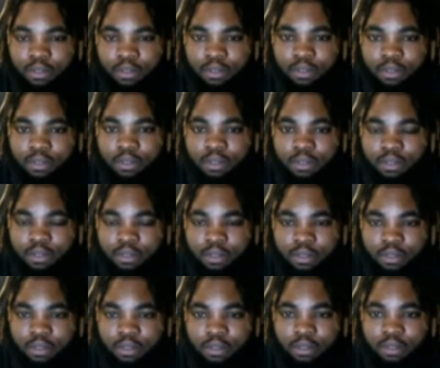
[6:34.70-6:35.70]

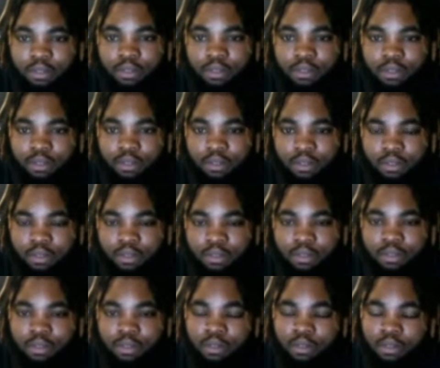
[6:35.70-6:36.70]

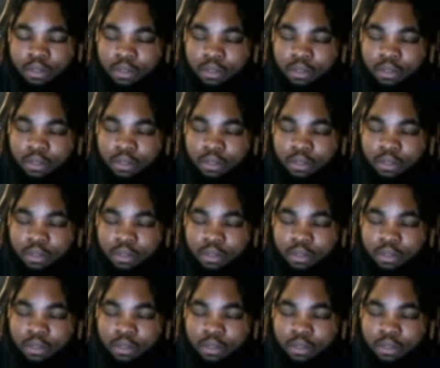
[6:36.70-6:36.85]
The person shown says nothing.